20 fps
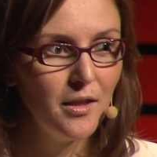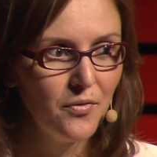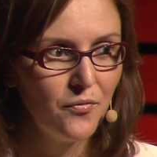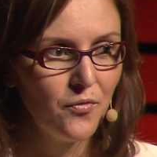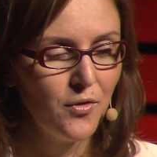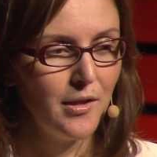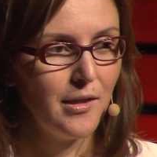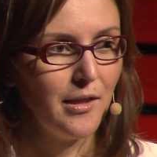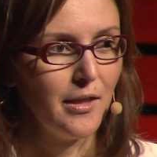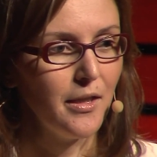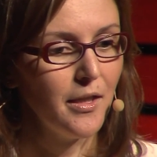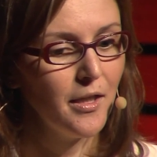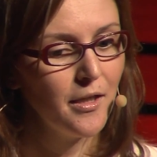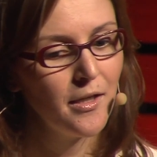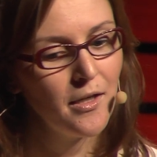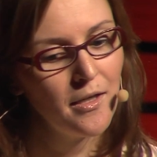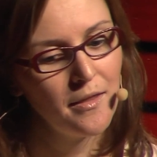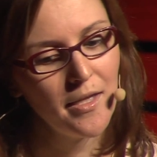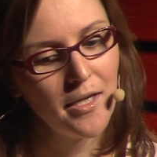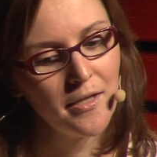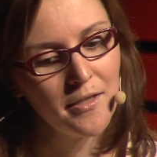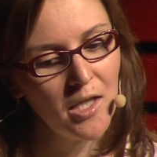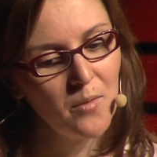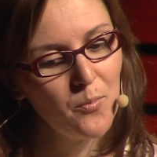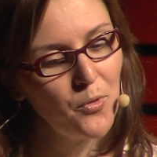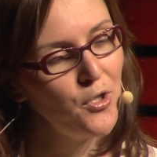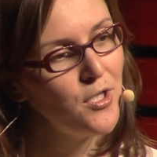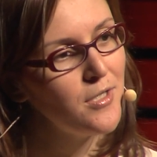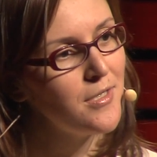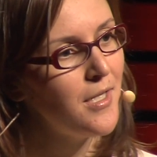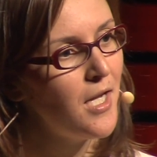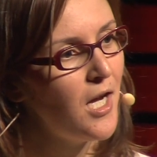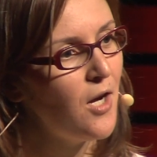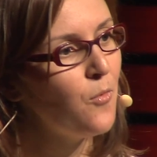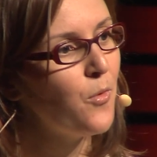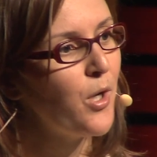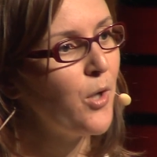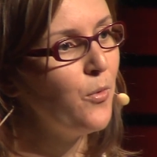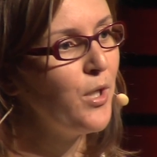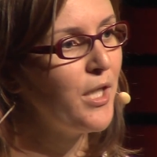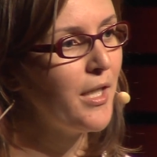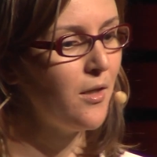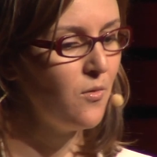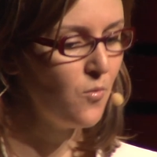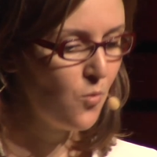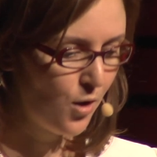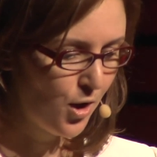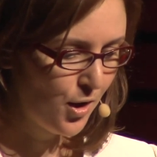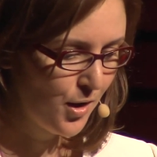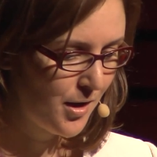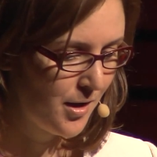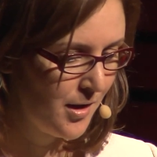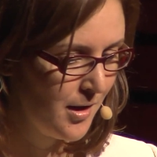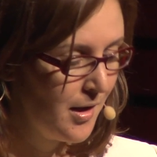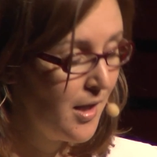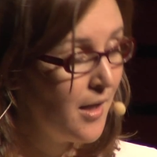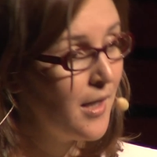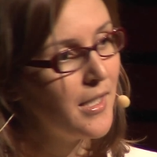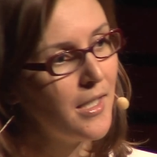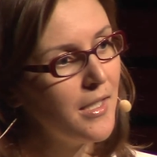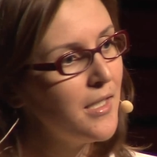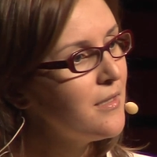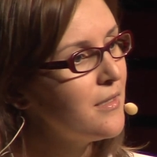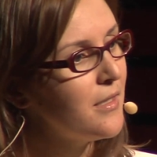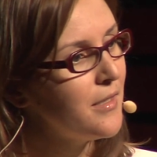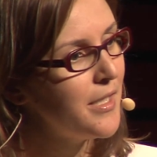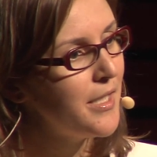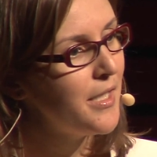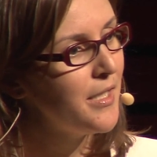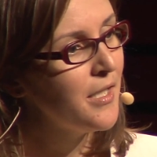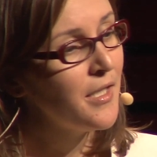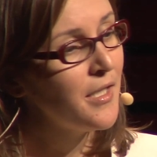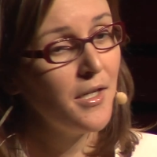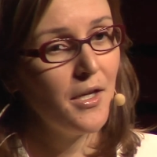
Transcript: differently. There are neighborhoods now where we can walk easily